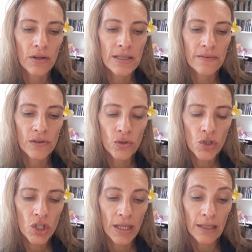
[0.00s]
is a
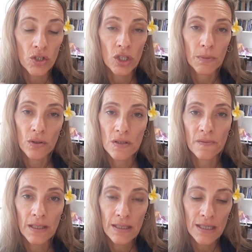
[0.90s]
Venusian energy because
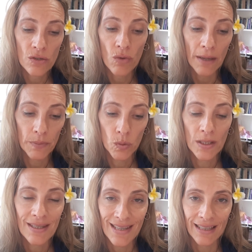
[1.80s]
Venus is right
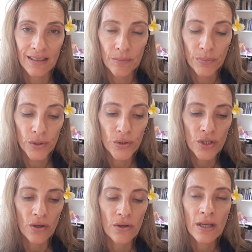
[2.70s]
between Saturn and
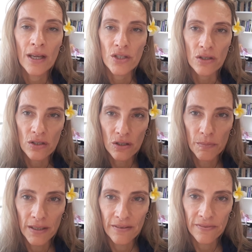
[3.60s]
Pluto. So this could
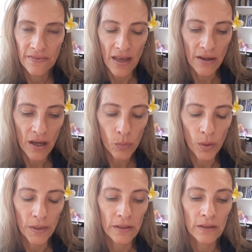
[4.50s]
be a, a
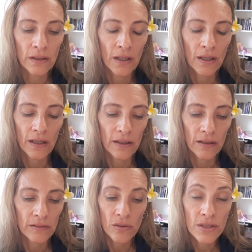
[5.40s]
woman
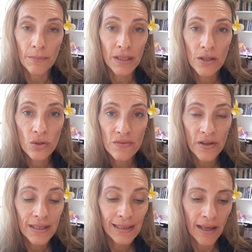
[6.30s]
uh, or somebody who's
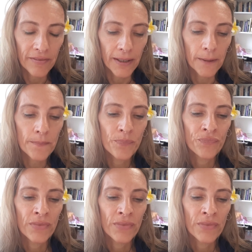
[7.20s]
very loving,